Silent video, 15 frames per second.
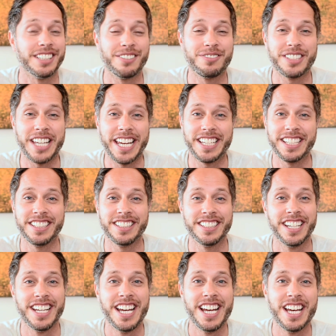I've taken
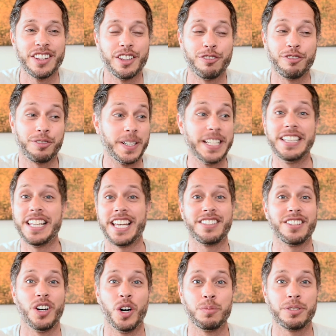the
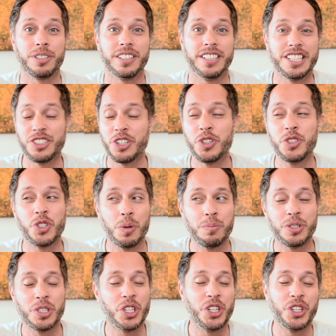freelancer option. There's no job
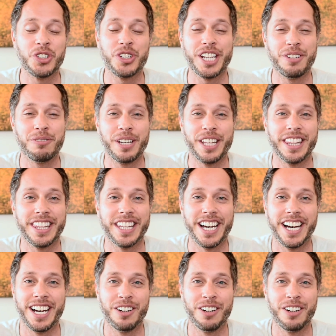security with